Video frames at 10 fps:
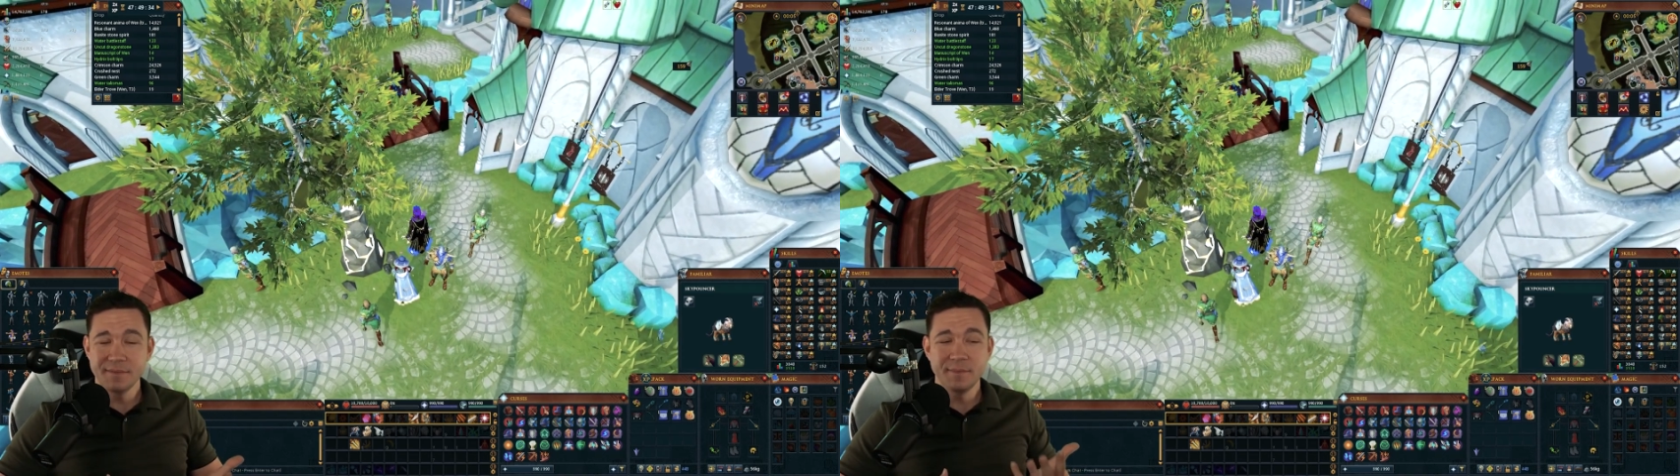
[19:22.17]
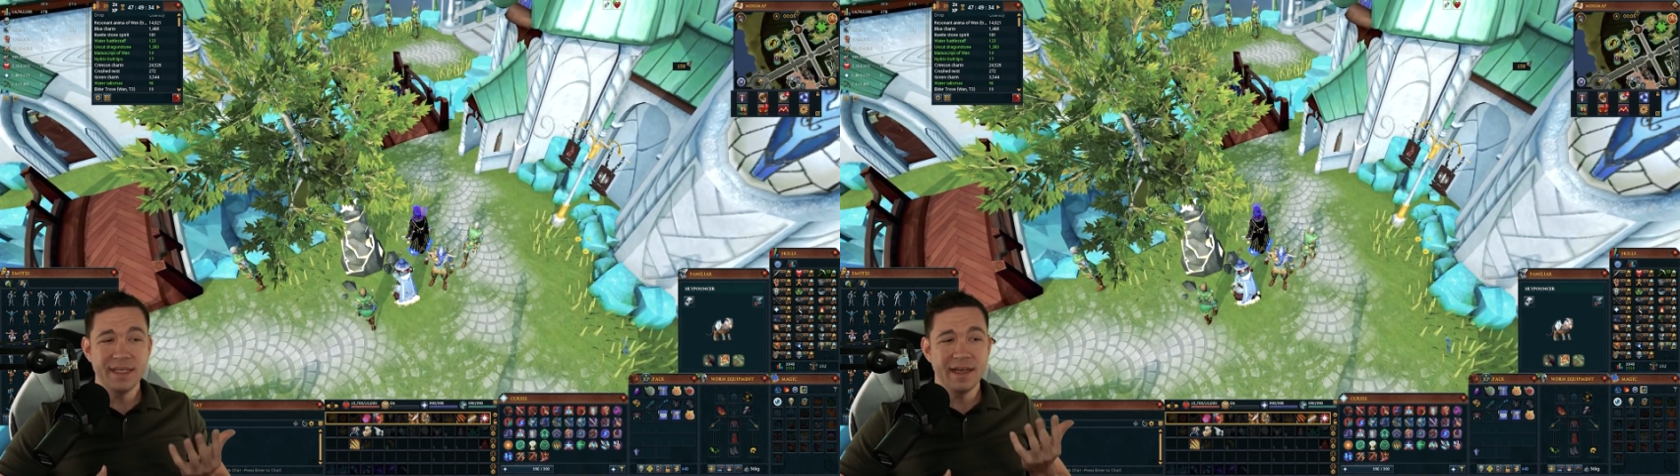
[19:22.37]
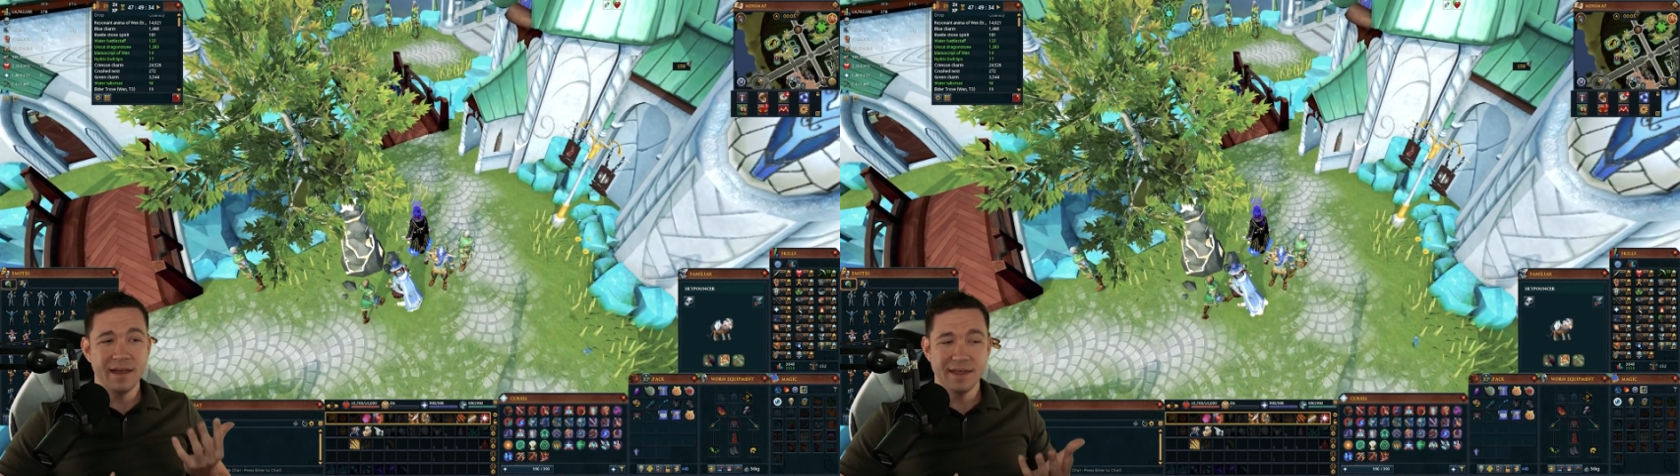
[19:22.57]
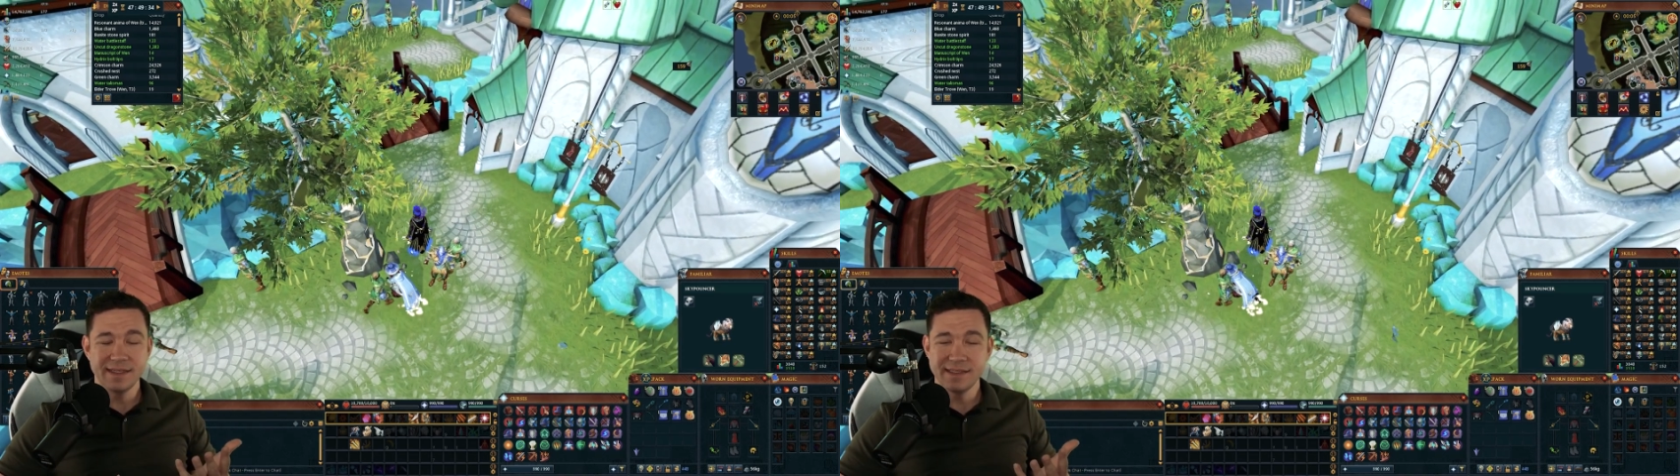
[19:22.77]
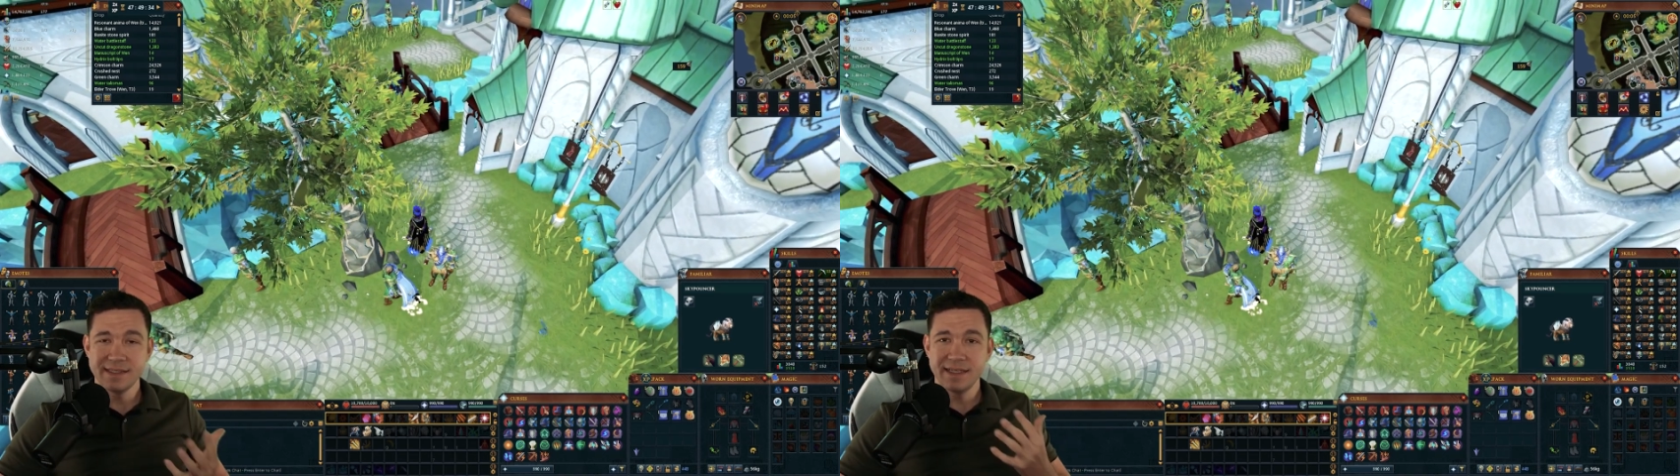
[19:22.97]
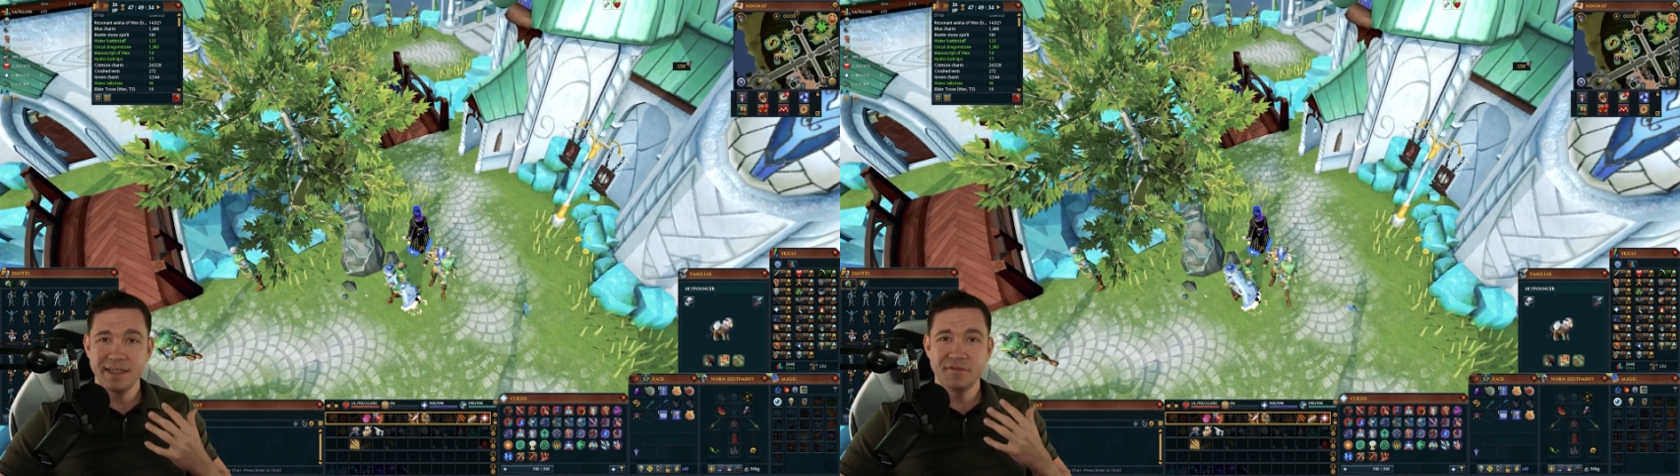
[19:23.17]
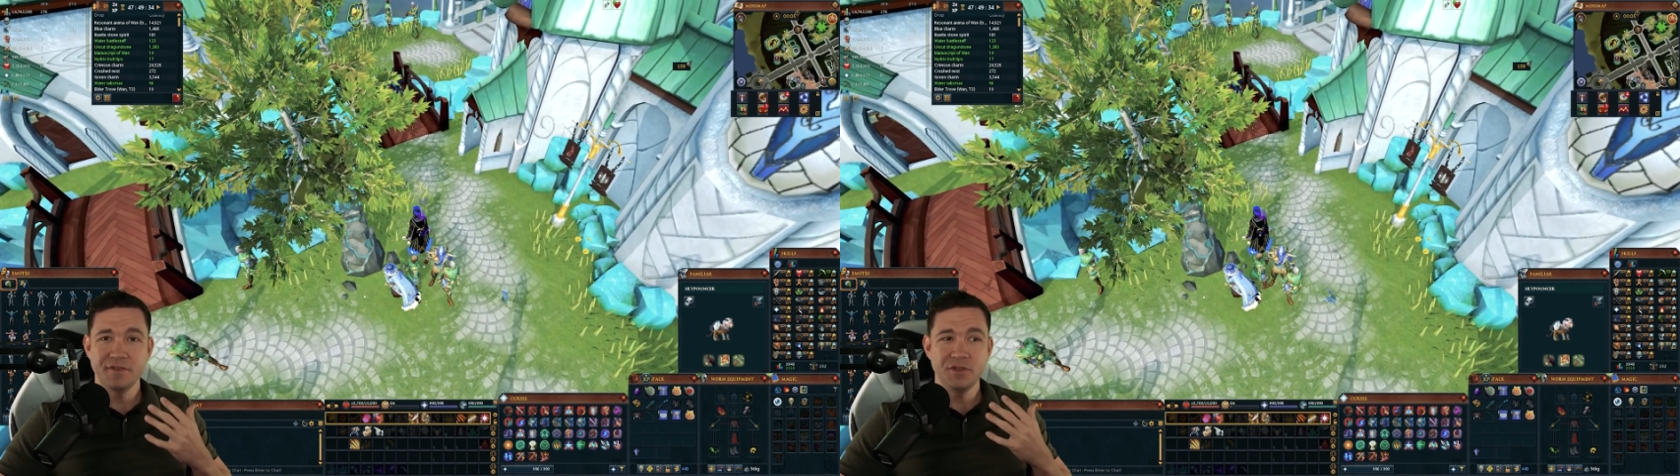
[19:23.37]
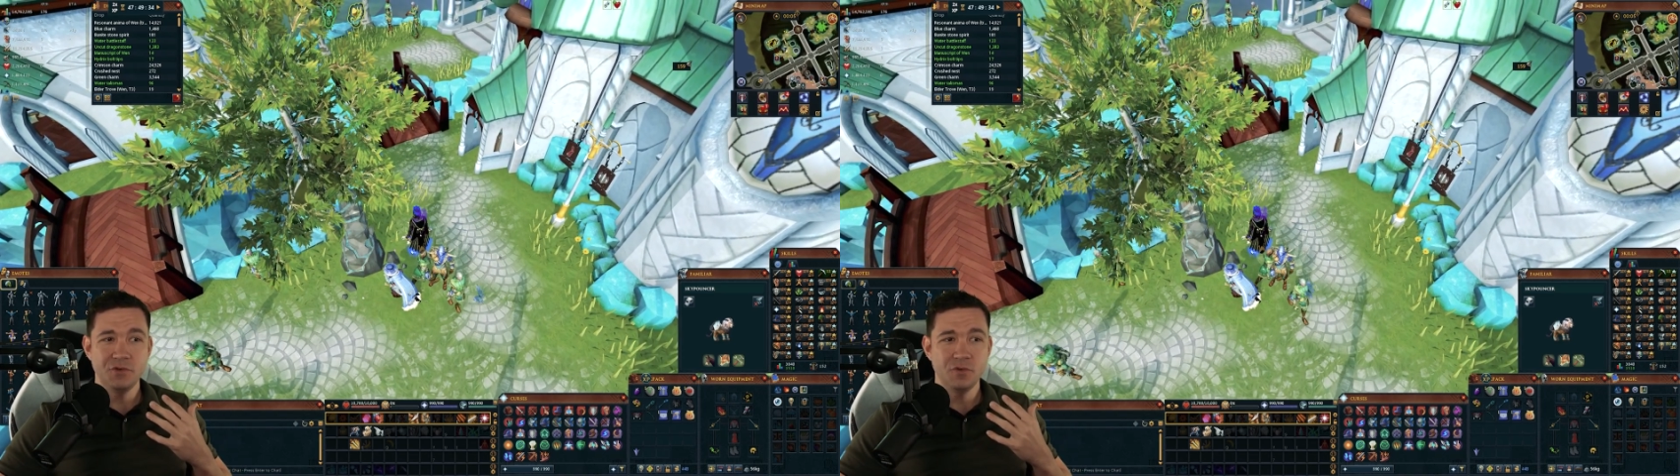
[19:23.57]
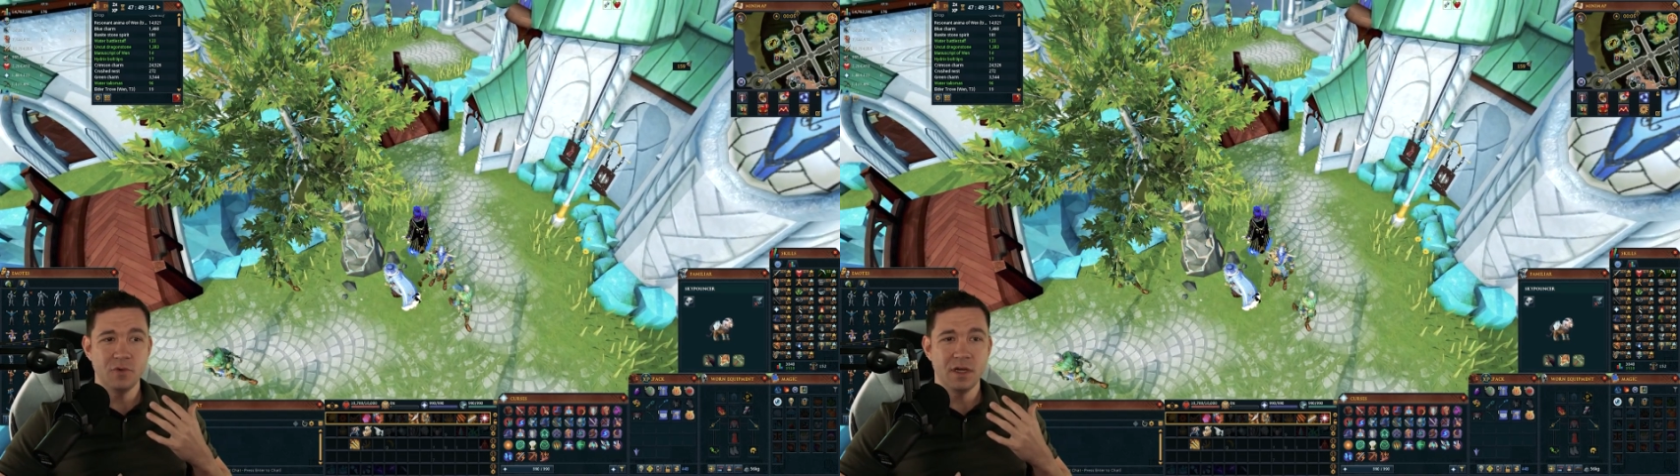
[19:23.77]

because if you,